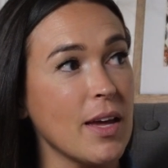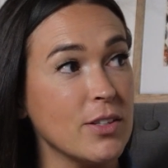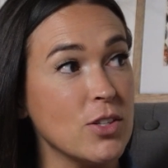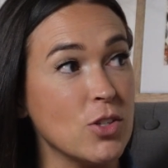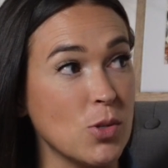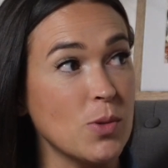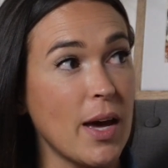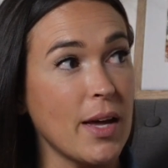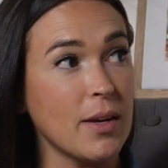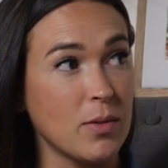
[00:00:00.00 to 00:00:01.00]
and to do
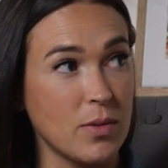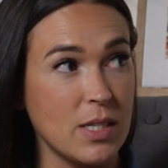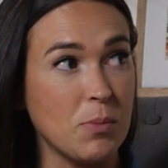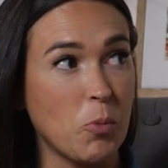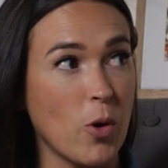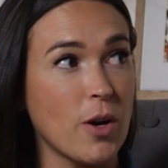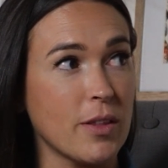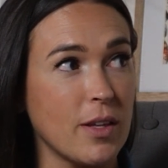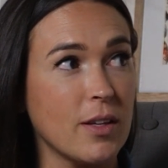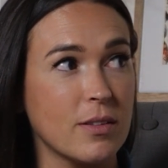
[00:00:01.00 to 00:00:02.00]
that deep
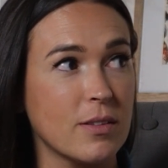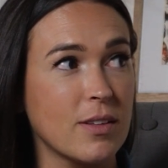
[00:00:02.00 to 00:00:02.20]
work that